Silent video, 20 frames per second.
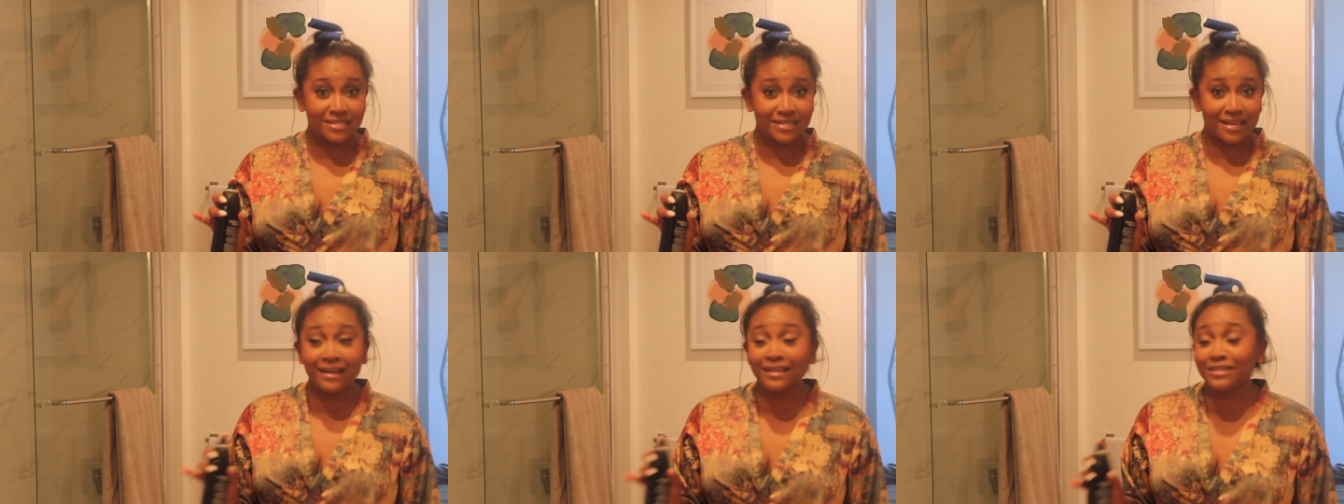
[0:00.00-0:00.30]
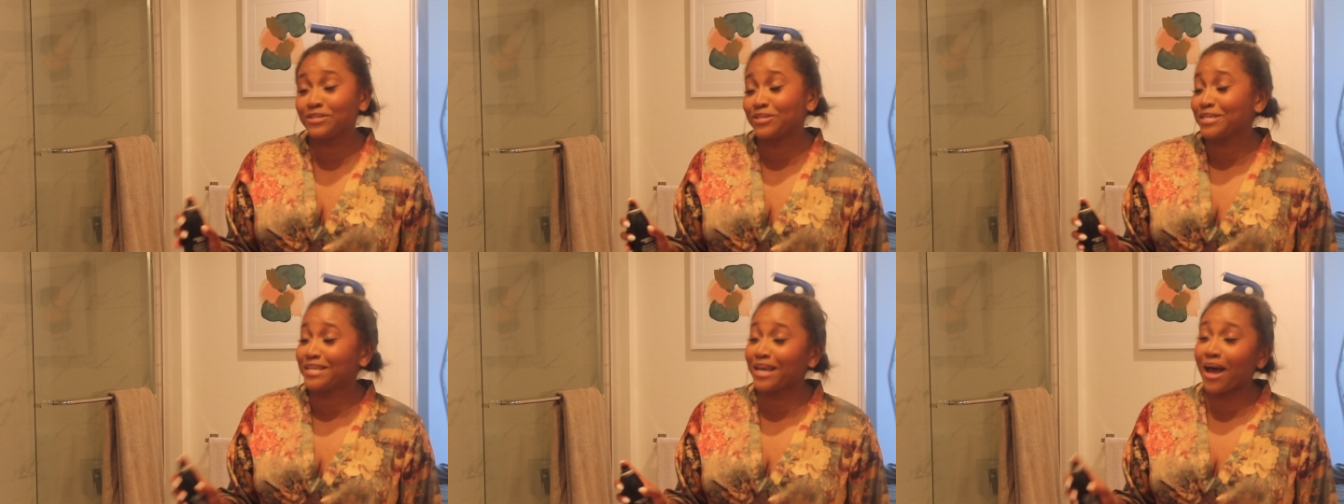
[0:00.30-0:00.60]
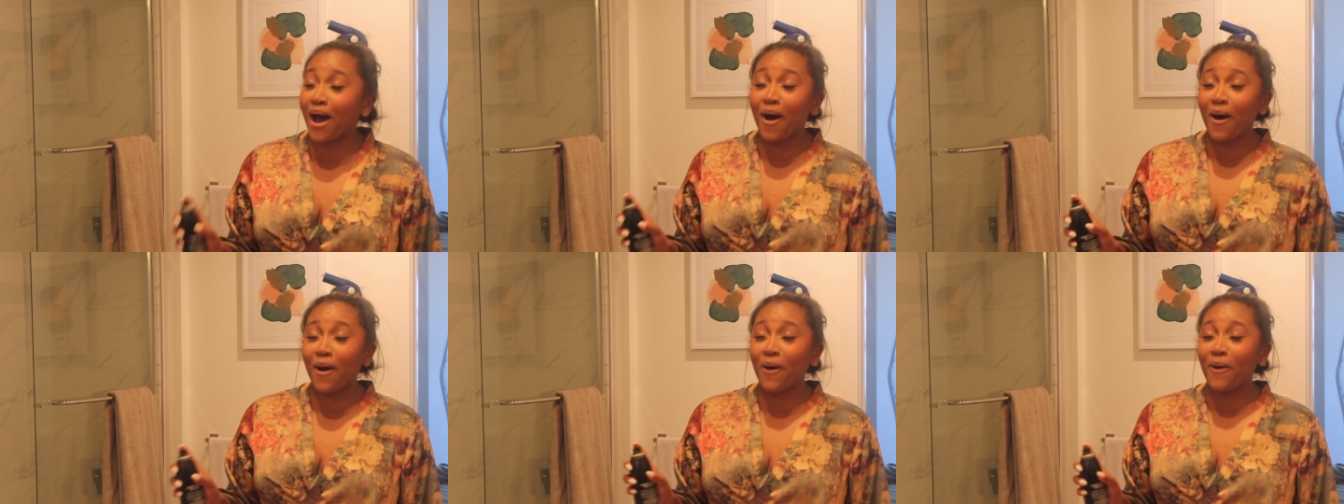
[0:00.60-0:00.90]

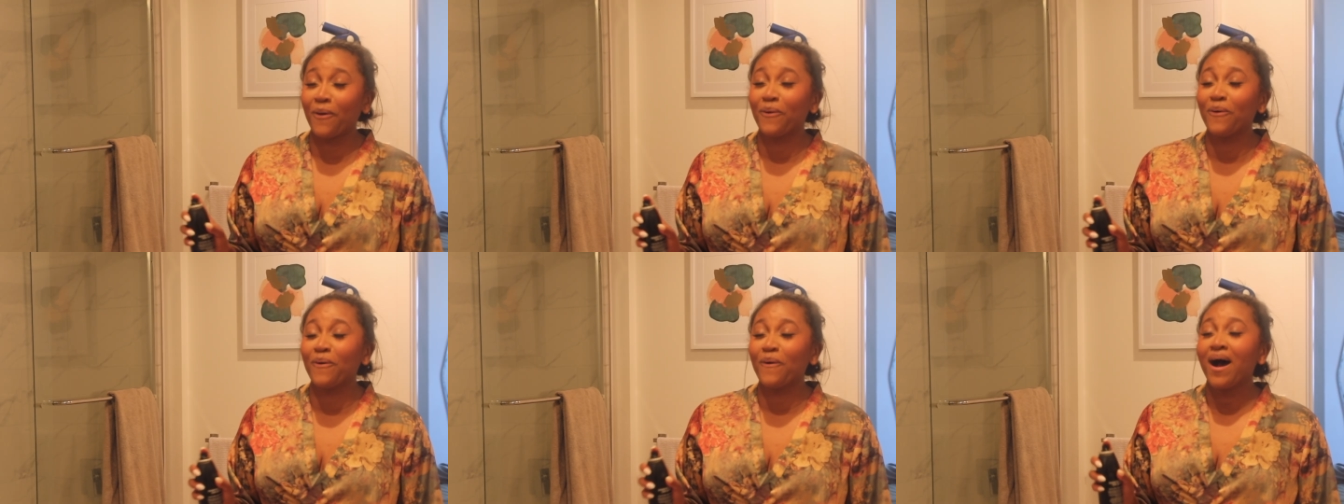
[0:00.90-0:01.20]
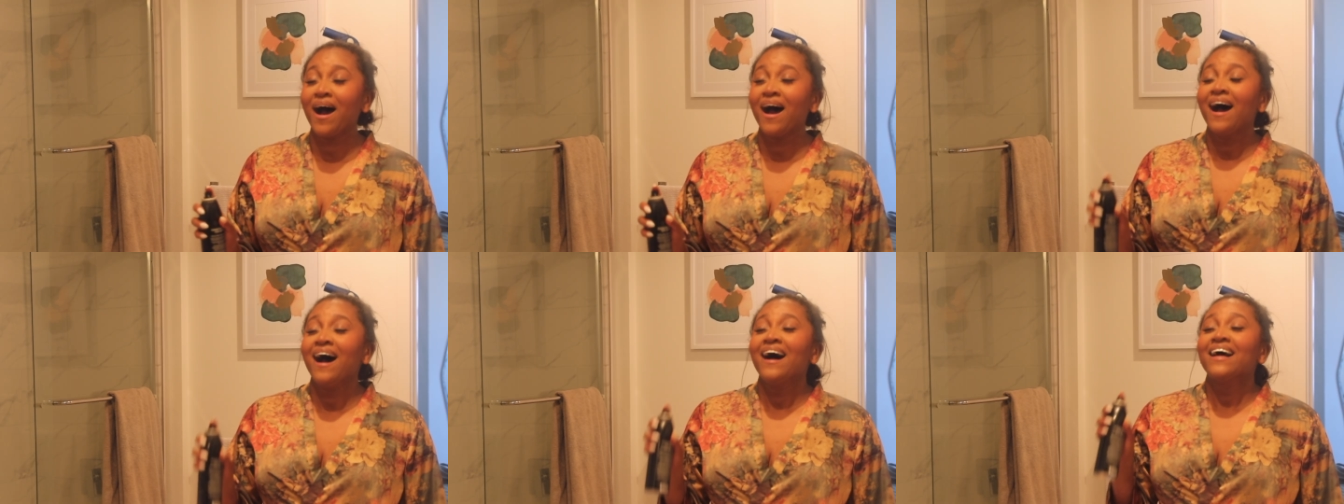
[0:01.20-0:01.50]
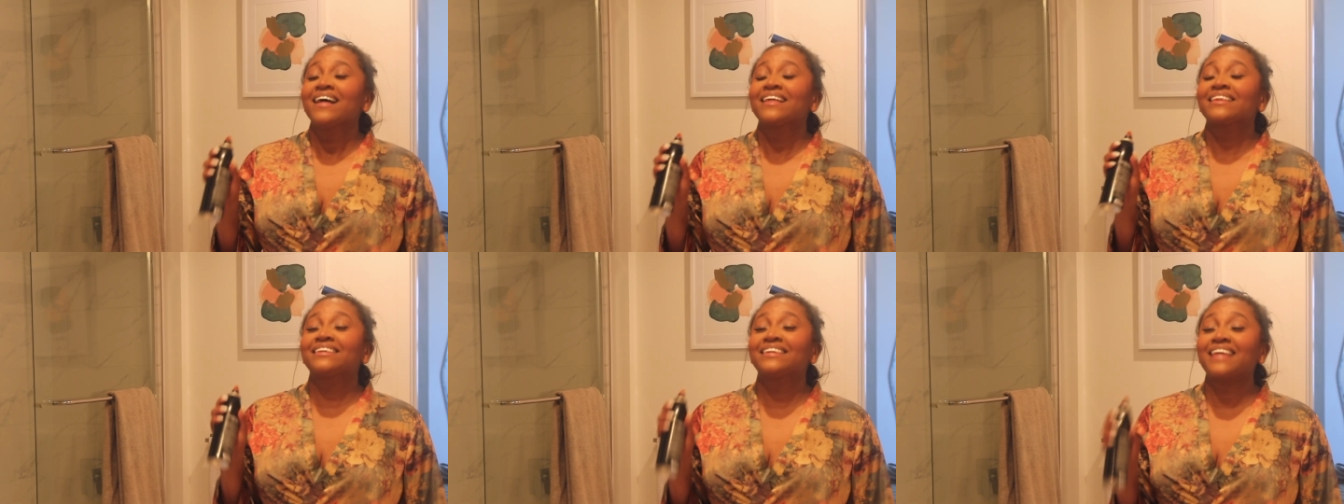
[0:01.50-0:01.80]
So
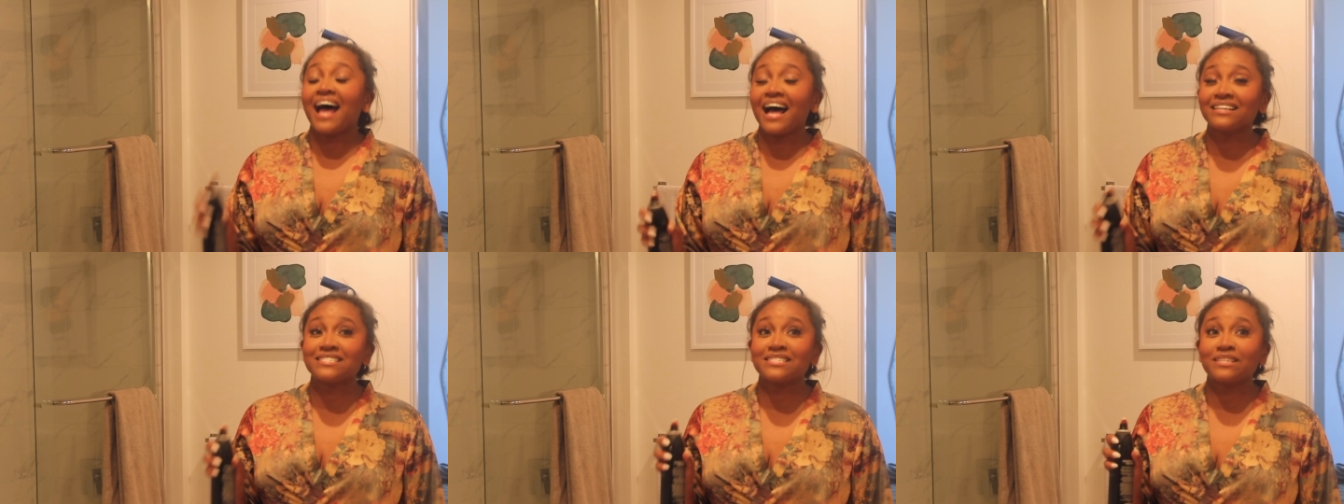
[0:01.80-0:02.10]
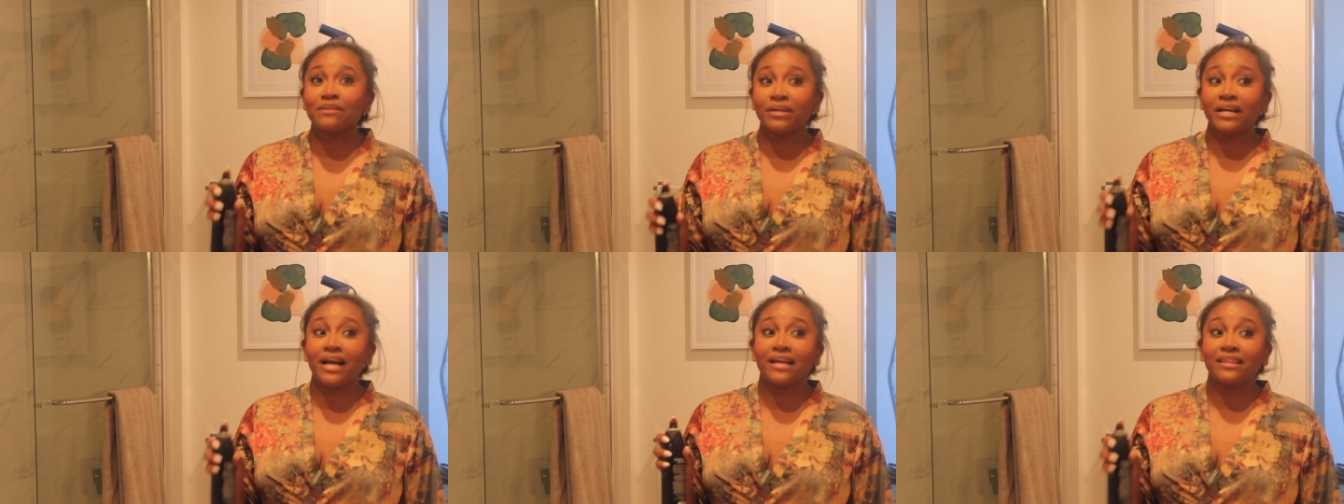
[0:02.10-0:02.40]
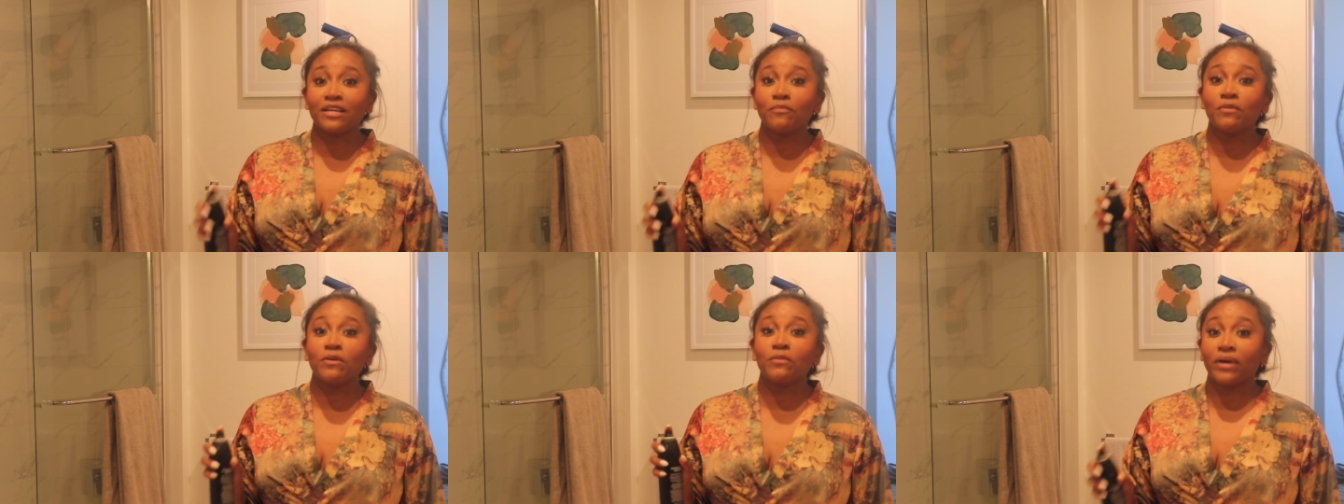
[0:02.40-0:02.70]
that's something I
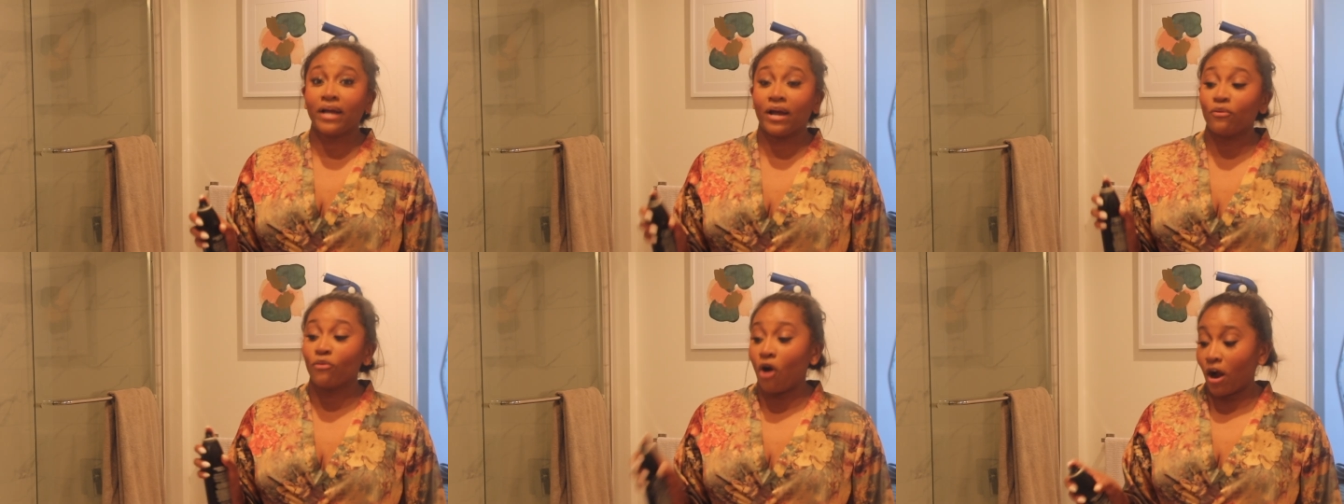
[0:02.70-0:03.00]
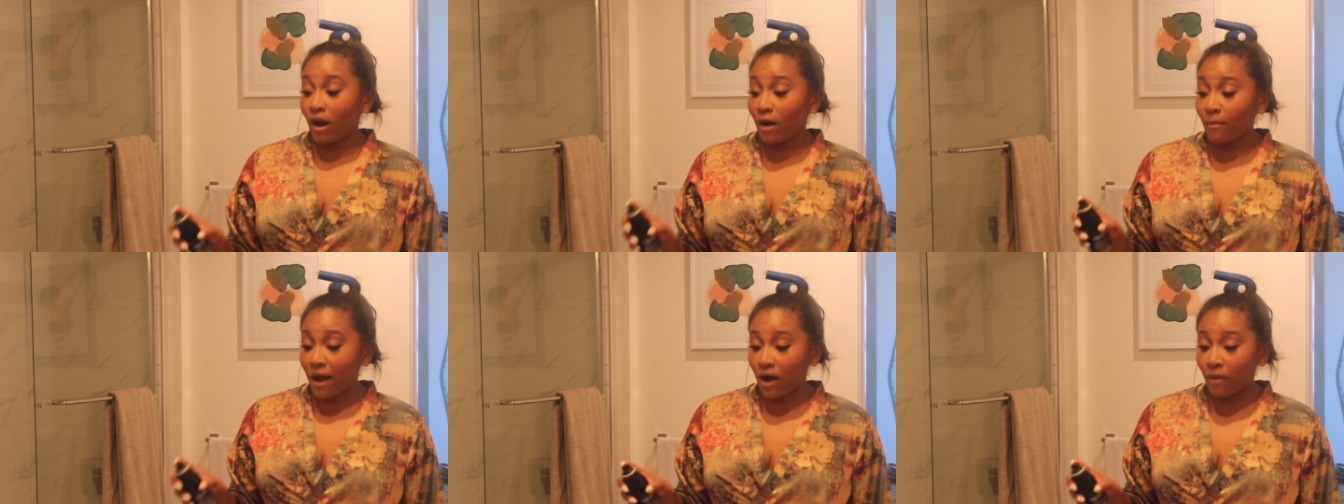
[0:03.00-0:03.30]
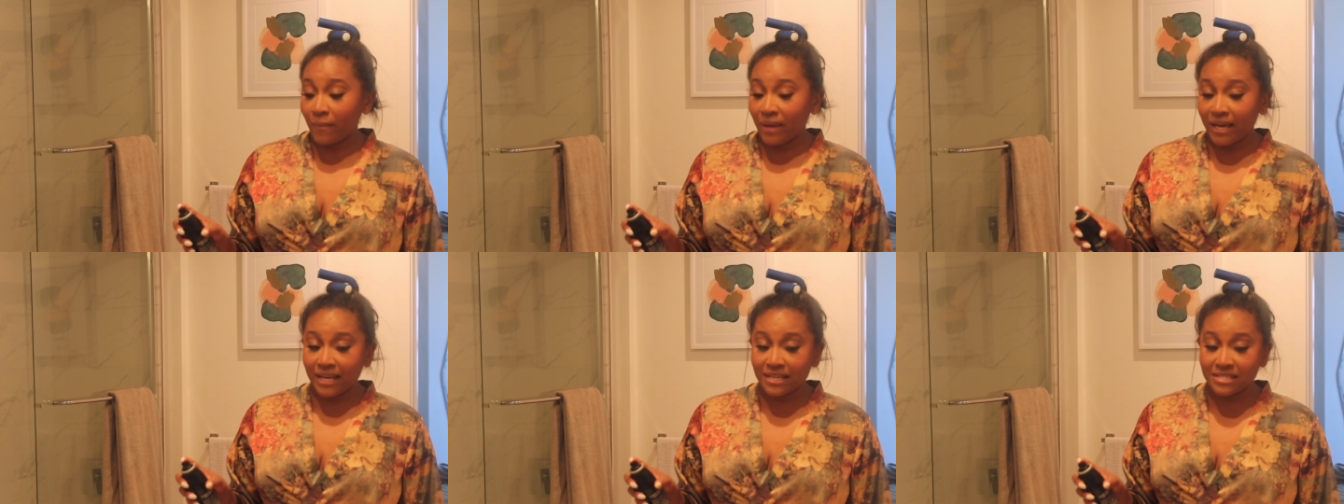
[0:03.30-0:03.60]
think people get wrong
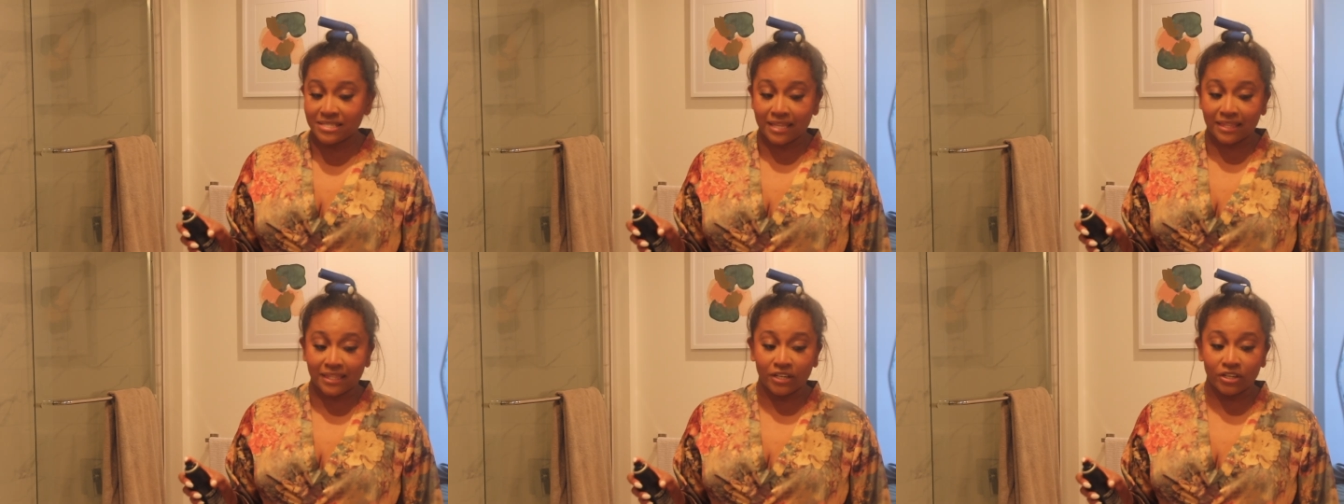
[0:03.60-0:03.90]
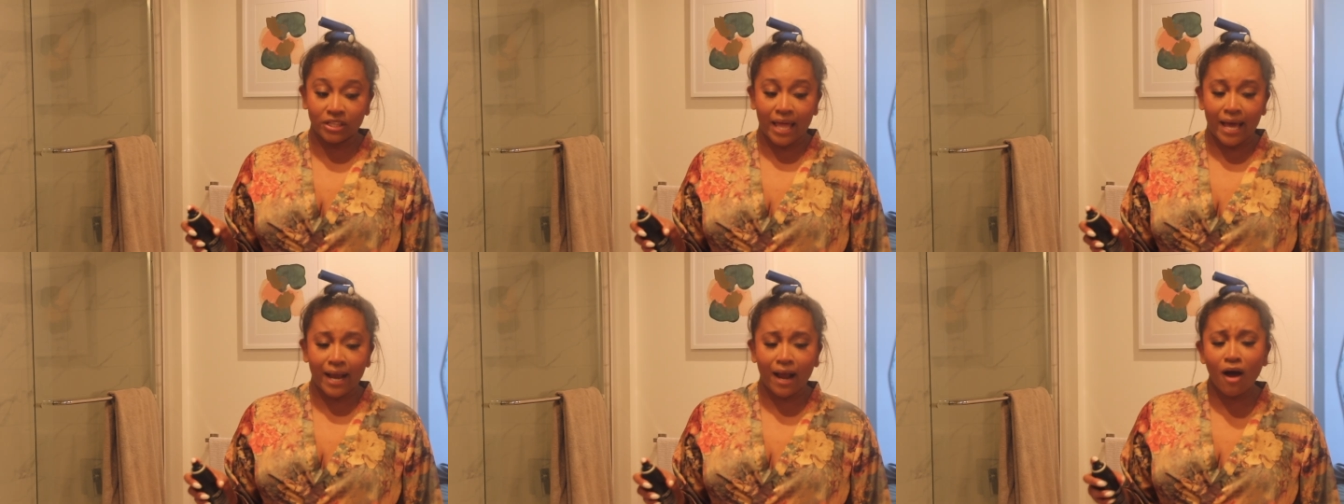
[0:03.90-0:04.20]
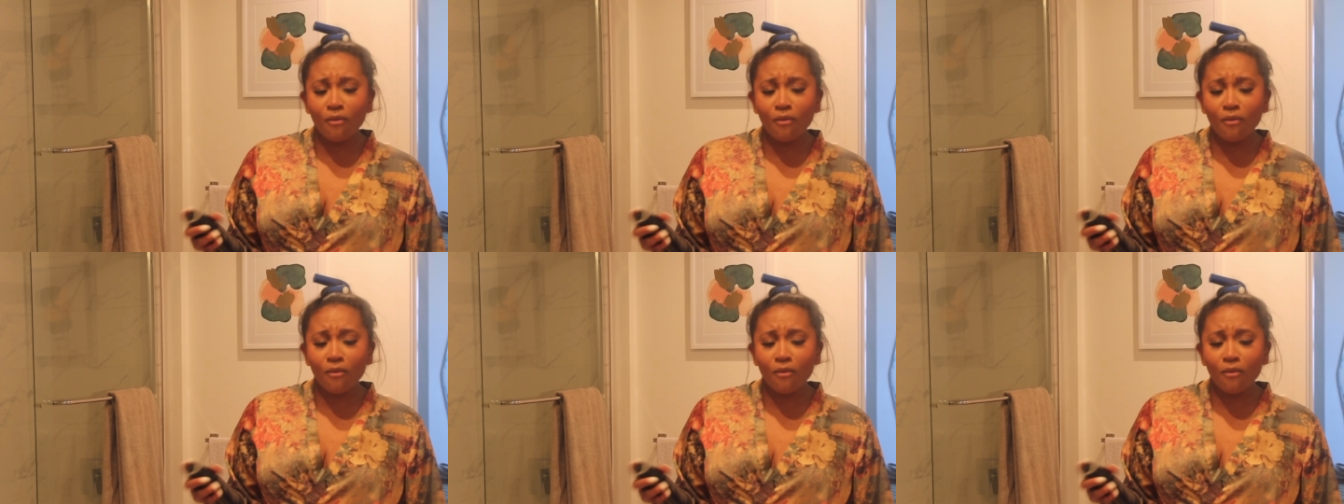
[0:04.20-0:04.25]
about me, is that they're like,